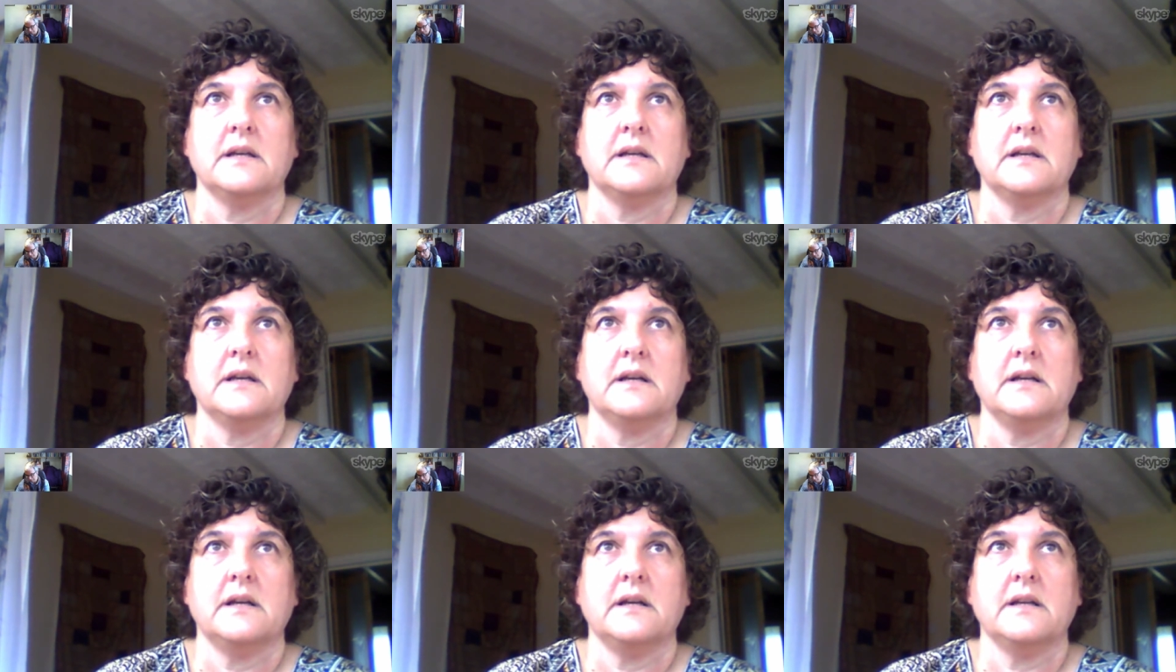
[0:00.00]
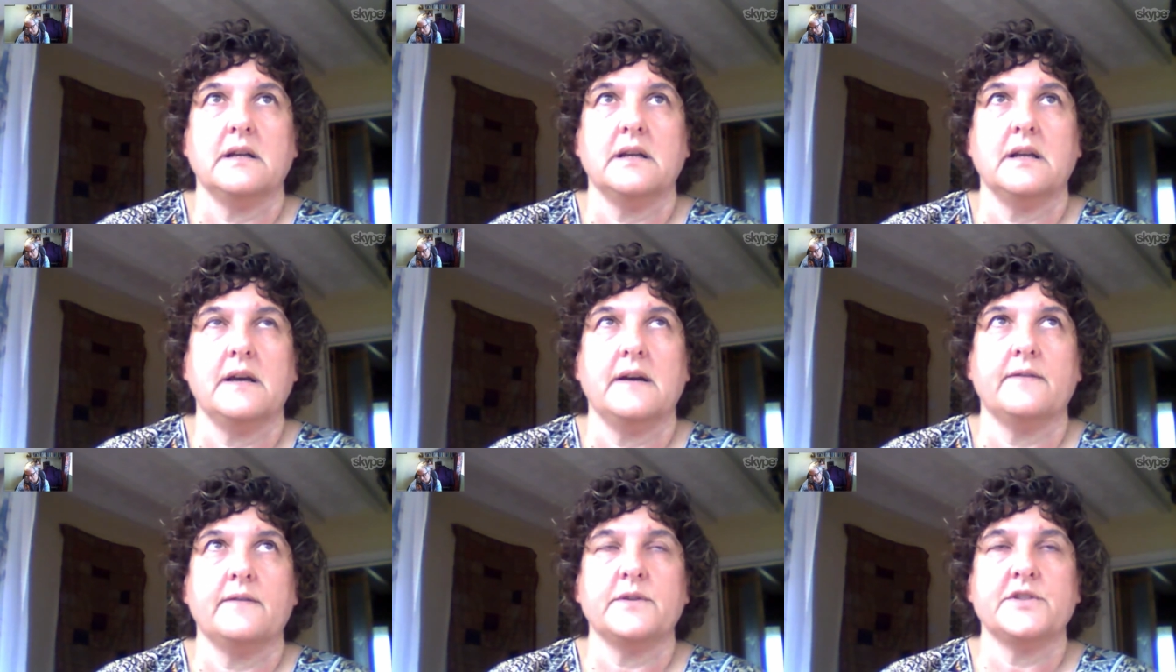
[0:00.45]
a
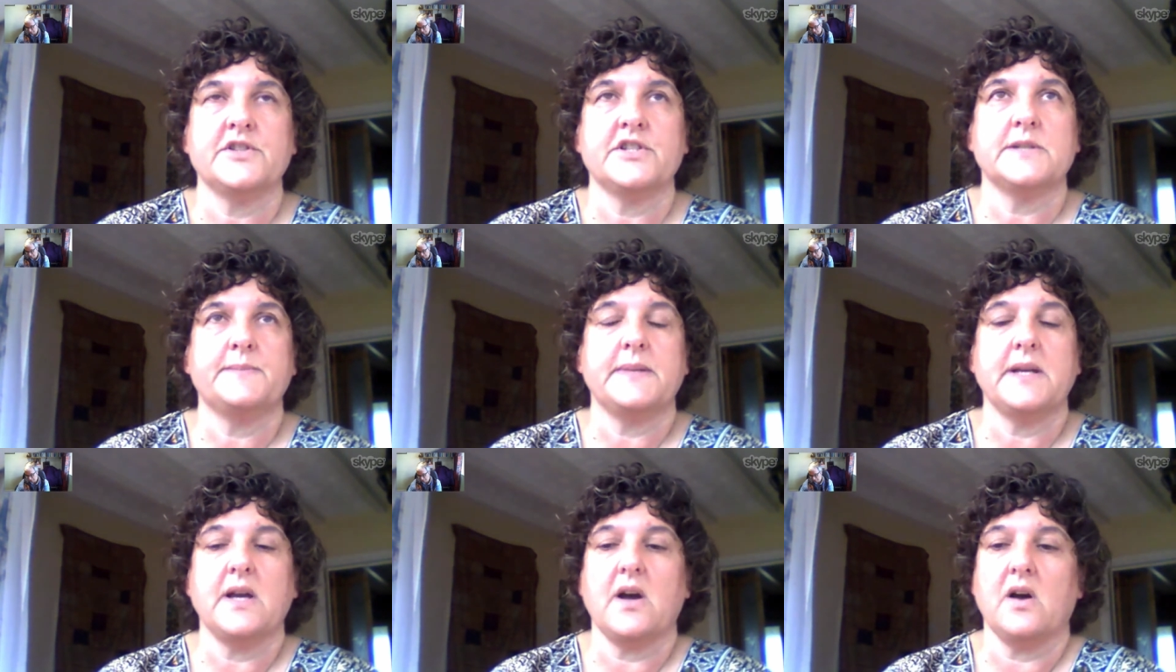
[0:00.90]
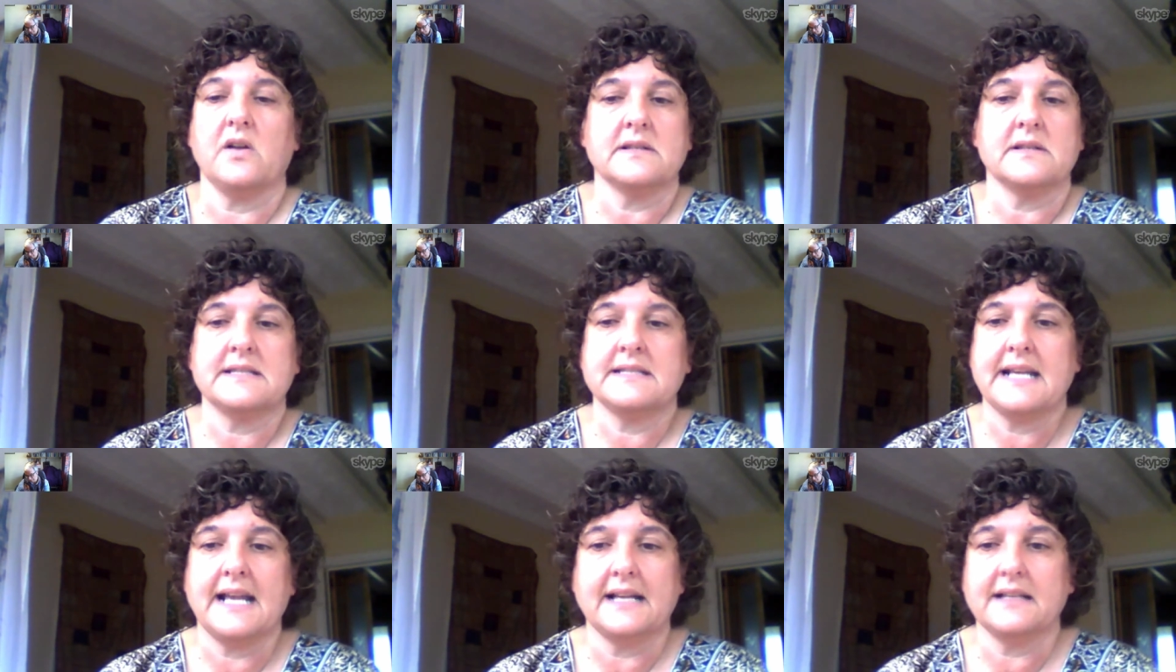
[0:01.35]
love which is
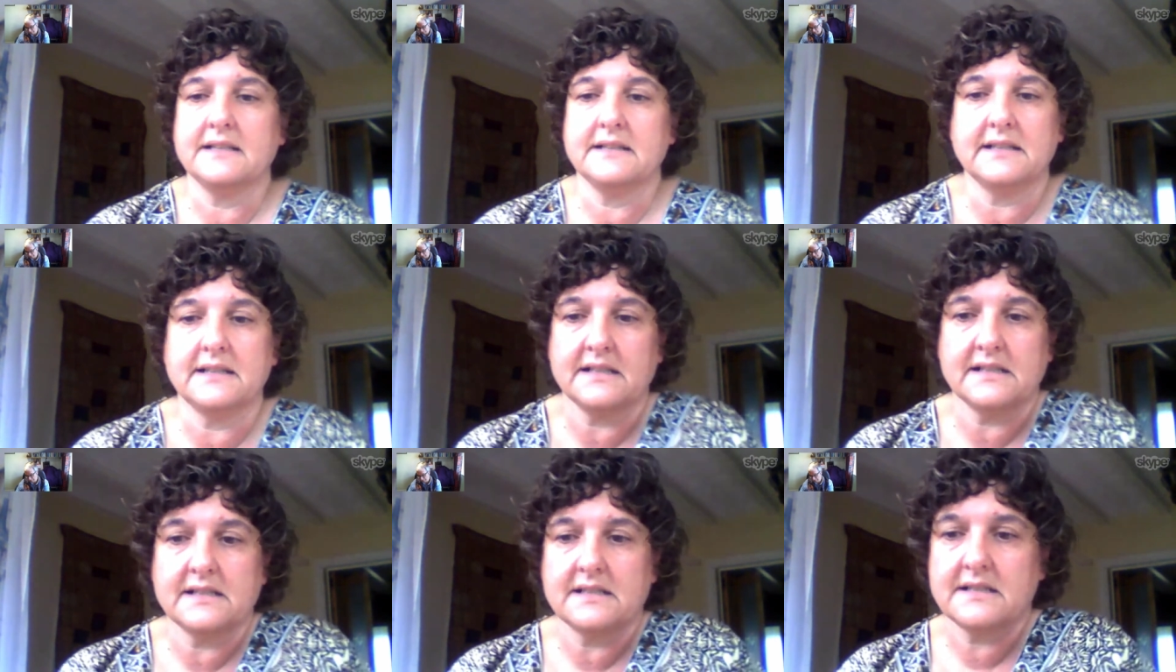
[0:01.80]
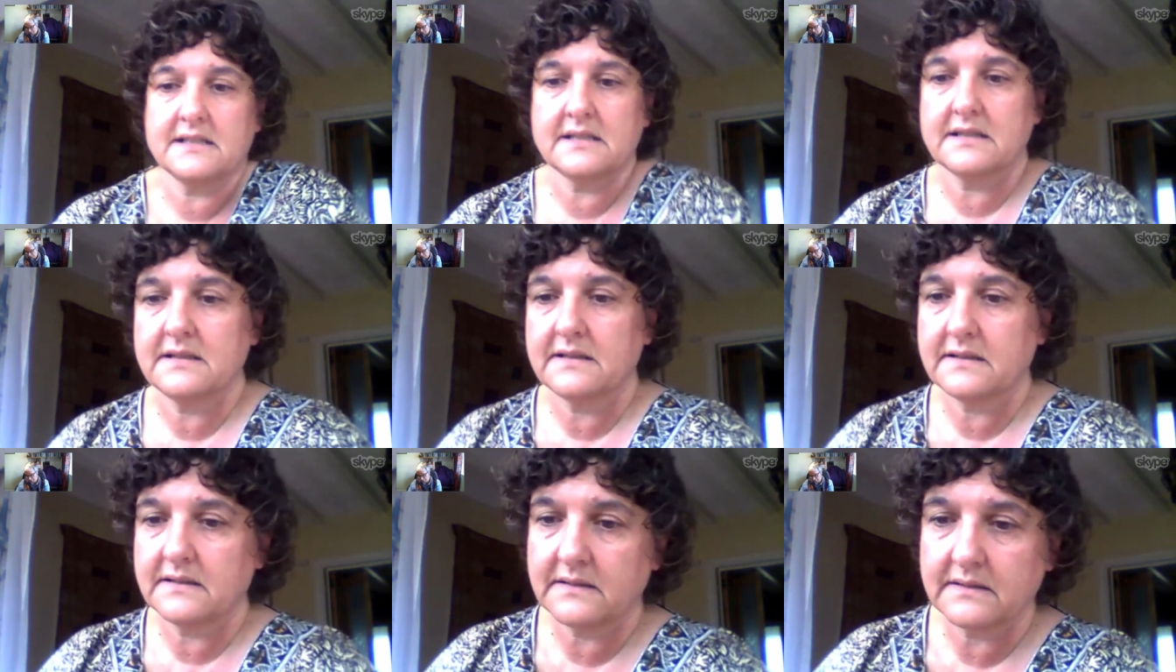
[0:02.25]
beyond
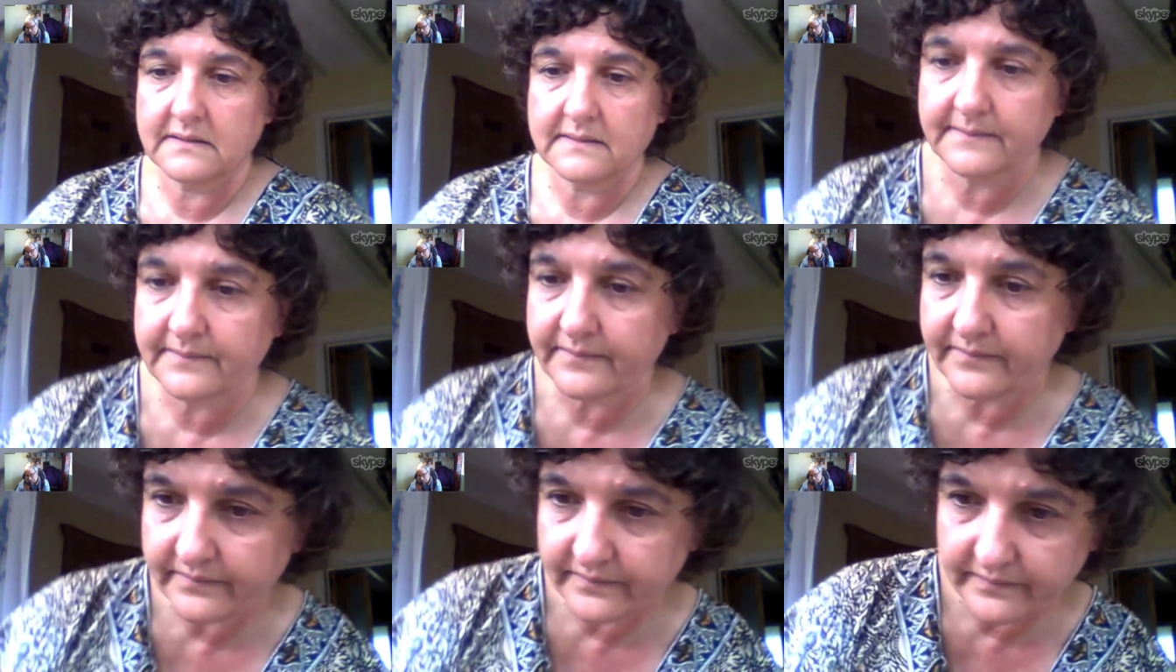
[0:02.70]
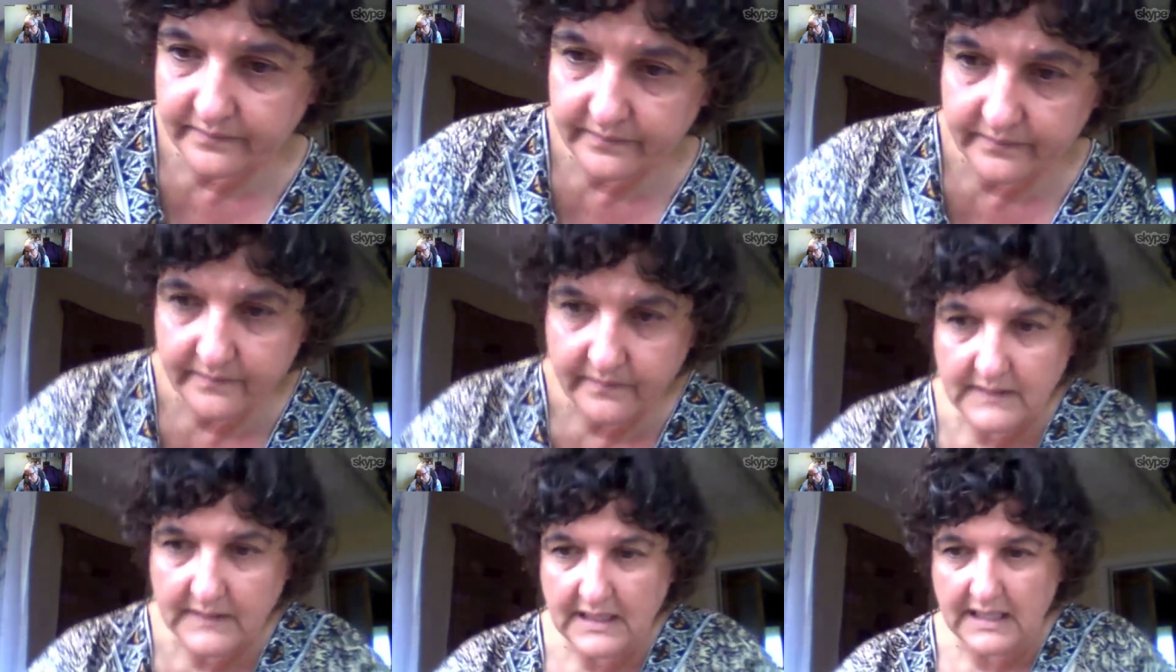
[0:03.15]
tenderness,
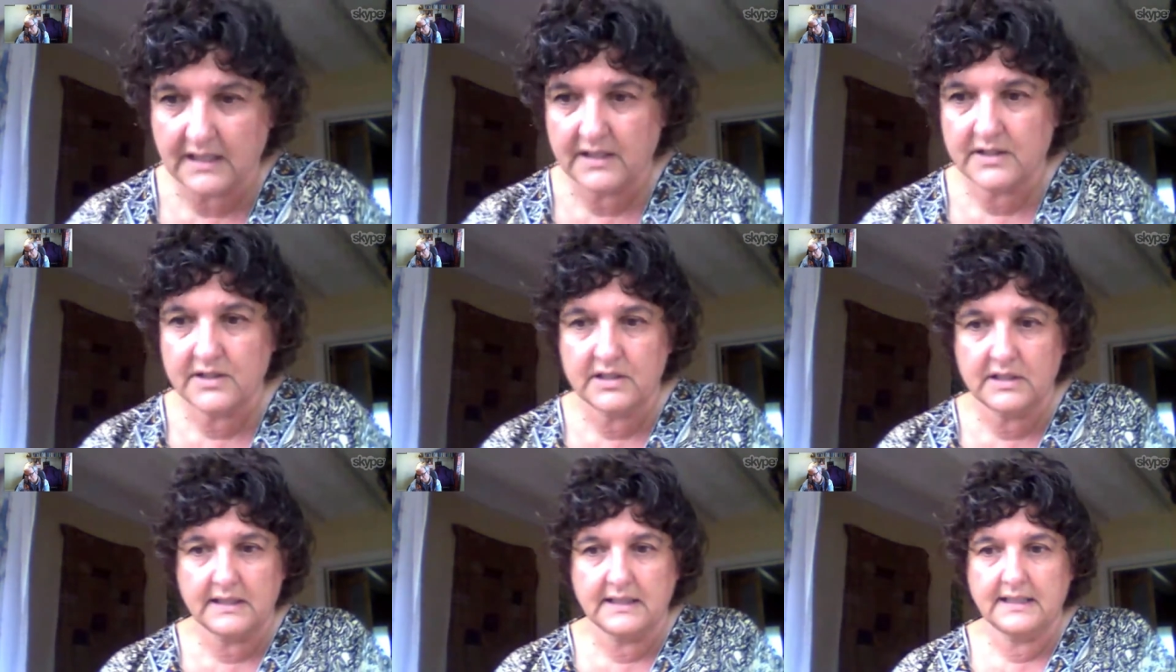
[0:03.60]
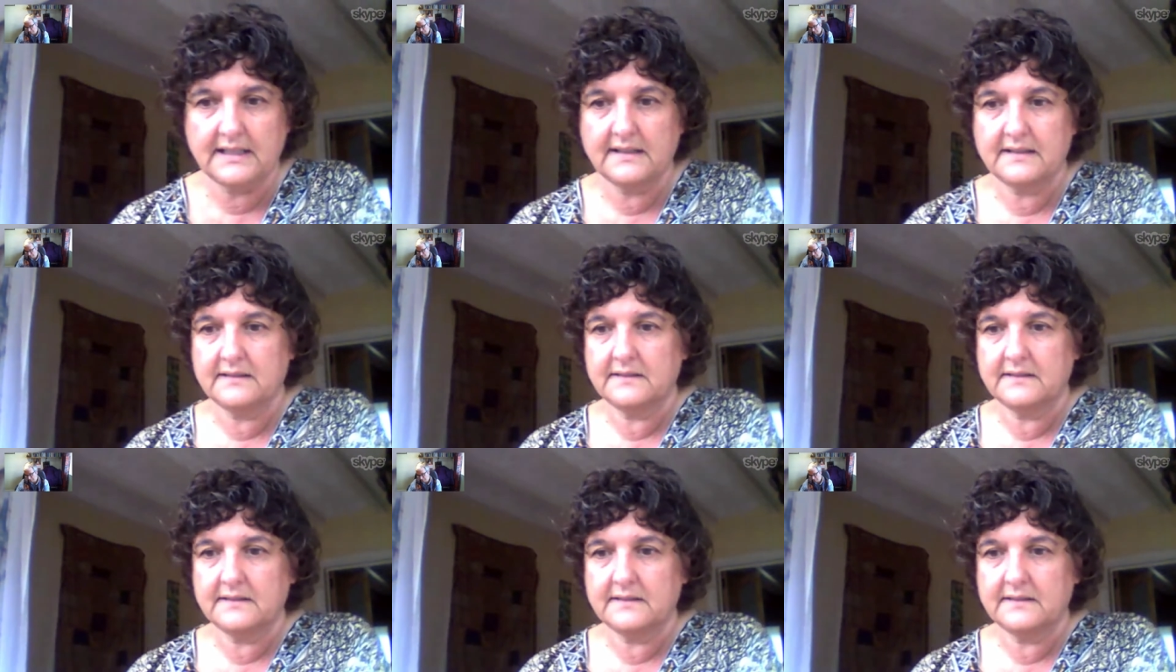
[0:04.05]
actually.